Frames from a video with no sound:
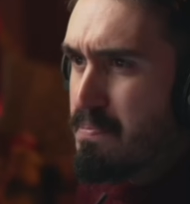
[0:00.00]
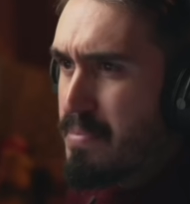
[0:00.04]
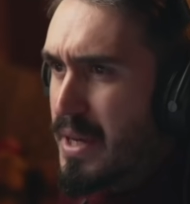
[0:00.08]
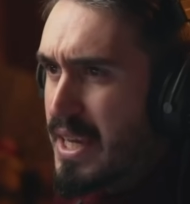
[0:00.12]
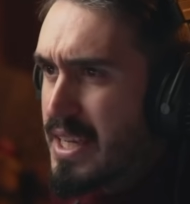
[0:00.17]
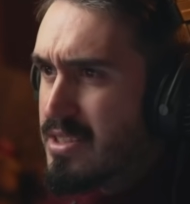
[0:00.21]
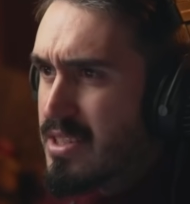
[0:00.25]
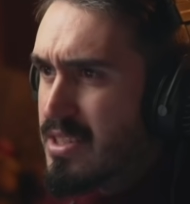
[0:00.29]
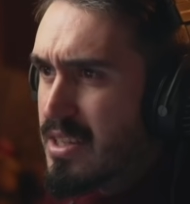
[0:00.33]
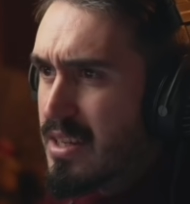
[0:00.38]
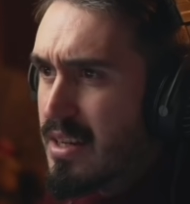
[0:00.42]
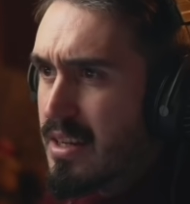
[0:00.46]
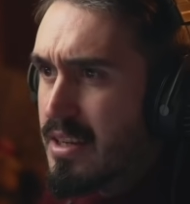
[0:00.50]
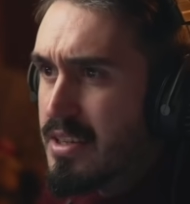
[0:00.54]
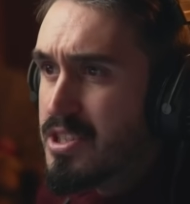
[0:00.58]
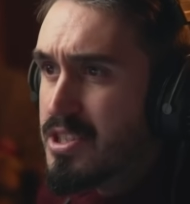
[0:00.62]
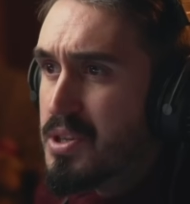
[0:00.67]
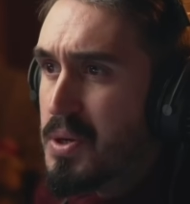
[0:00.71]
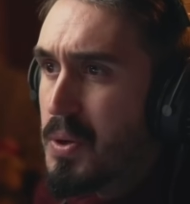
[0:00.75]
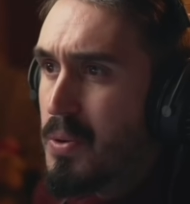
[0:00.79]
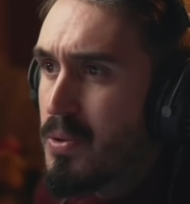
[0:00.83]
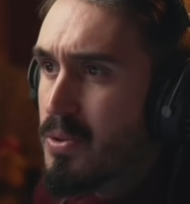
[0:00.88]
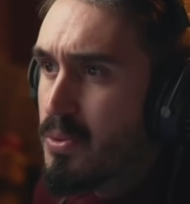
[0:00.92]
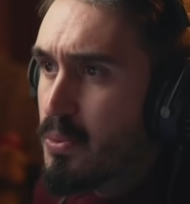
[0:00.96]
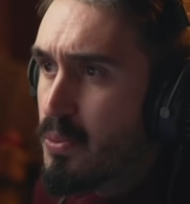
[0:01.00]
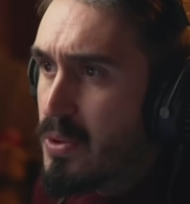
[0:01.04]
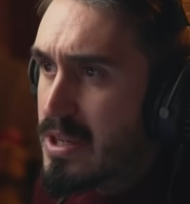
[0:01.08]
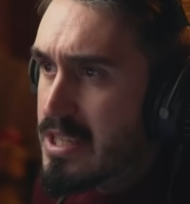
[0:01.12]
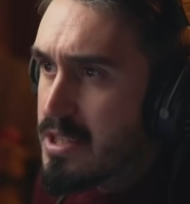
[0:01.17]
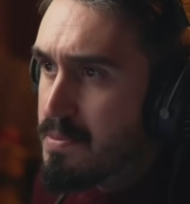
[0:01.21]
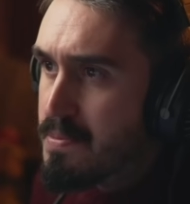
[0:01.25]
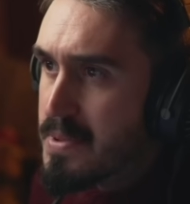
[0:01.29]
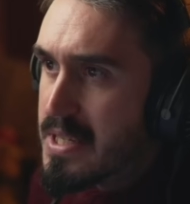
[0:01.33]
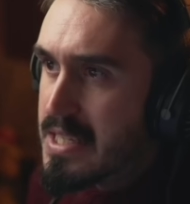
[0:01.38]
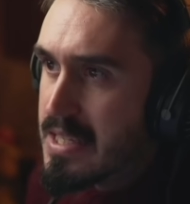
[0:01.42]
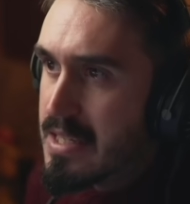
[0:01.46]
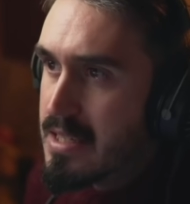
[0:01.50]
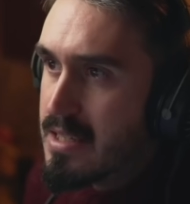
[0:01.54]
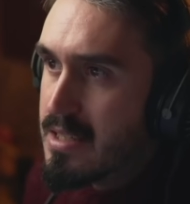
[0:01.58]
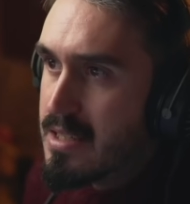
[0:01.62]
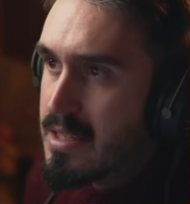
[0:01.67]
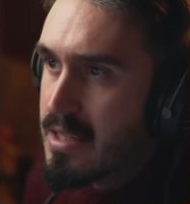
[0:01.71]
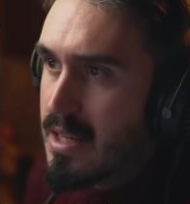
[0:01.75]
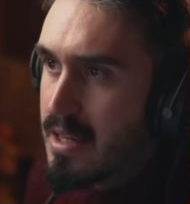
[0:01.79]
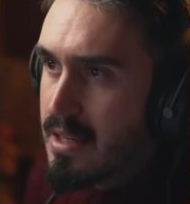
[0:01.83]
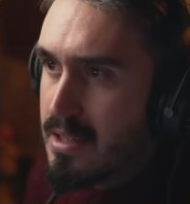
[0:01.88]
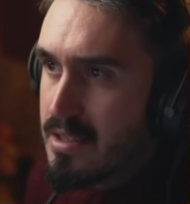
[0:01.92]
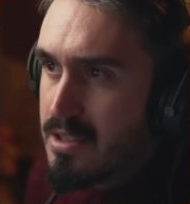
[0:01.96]
Basically, it's called Whisper
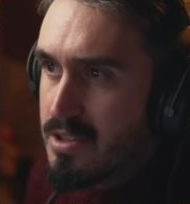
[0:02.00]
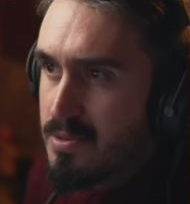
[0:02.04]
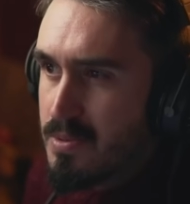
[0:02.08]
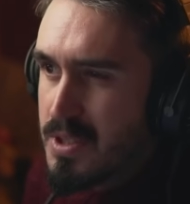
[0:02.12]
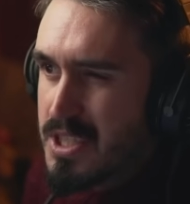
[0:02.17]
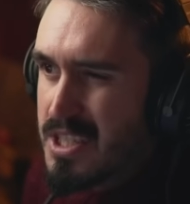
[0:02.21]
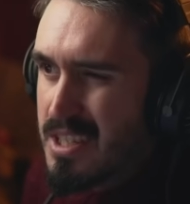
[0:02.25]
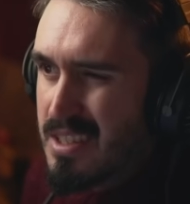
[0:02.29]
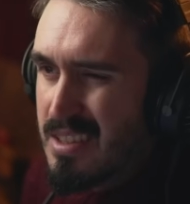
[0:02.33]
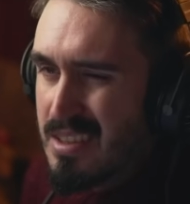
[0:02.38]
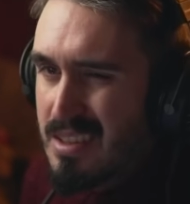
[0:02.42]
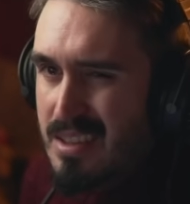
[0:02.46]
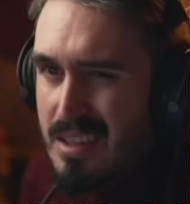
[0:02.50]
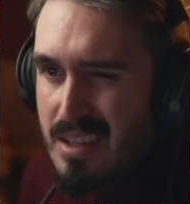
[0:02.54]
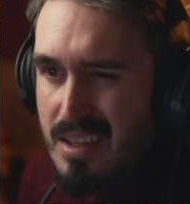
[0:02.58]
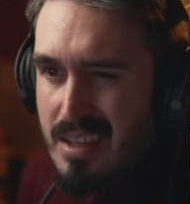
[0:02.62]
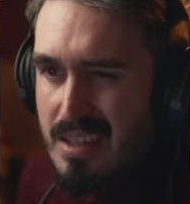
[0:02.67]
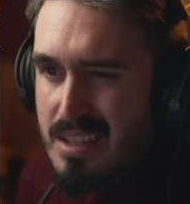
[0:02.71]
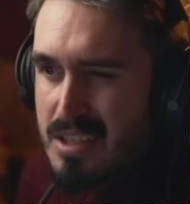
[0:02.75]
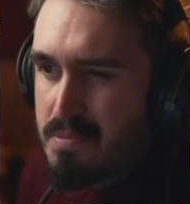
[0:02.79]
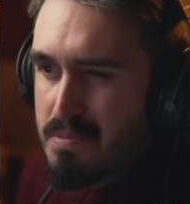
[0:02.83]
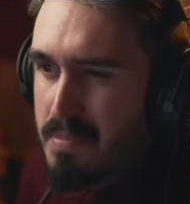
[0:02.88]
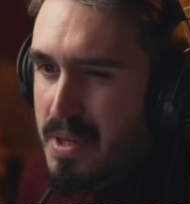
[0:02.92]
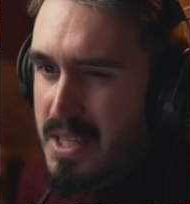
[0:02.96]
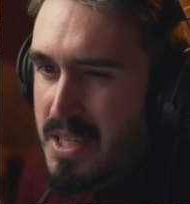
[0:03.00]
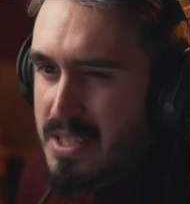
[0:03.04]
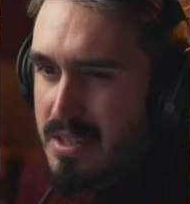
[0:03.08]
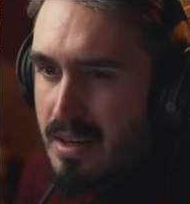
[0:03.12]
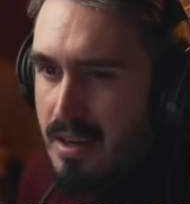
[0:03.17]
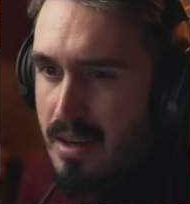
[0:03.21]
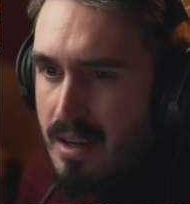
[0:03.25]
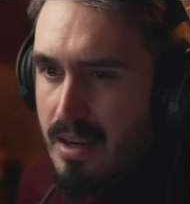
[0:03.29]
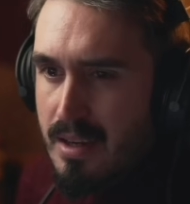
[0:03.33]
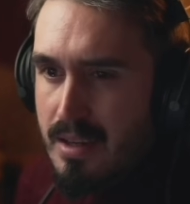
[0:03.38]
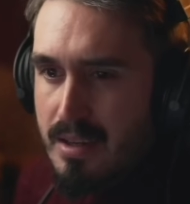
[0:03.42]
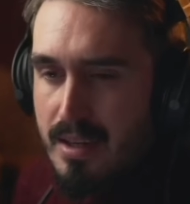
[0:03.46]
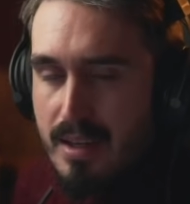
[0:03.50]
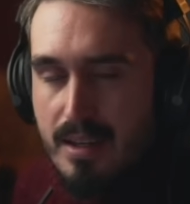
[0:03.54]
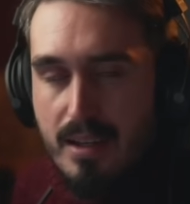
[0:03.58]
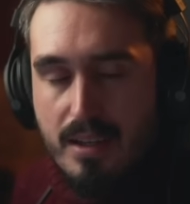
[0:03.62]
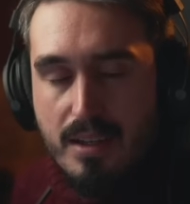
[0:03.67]
Sustains, which I think is basically like